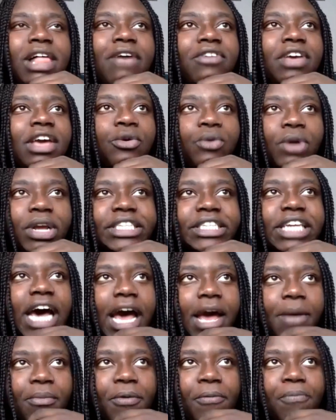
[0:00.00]
having a great
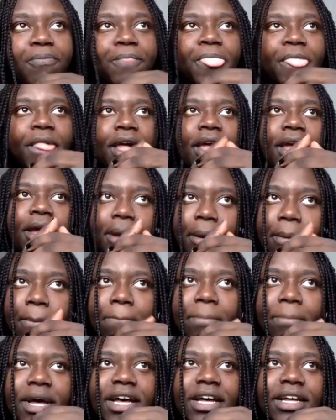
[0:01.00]
time.
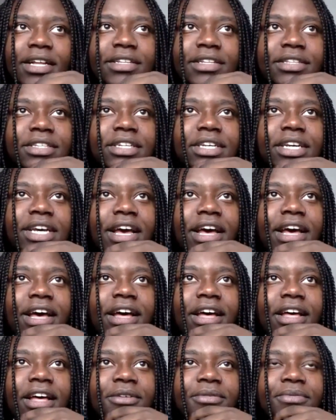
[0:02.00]
But
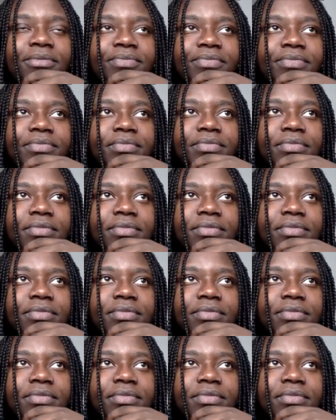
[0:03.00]
when